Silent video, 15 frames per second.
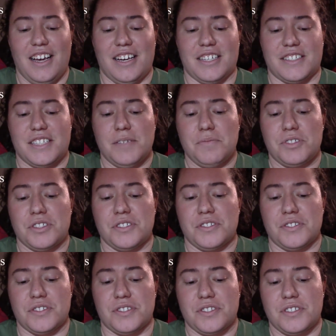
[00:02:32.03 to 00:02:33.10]

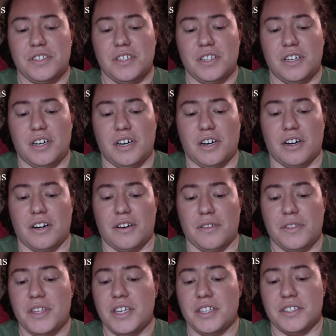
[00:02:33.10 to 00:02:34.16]
Assumptions are
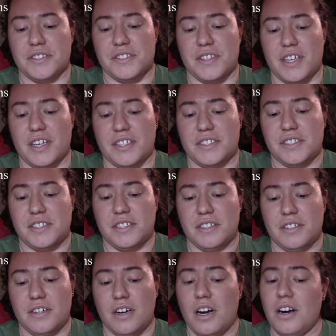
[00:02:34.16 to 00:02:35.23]
things that
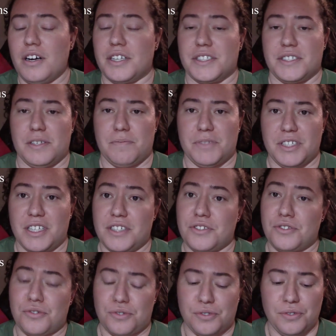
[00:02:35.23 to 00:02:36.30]
are accepted as
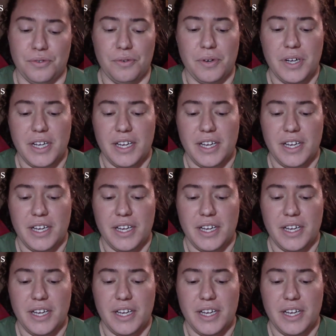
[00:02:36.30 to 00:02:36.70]
true,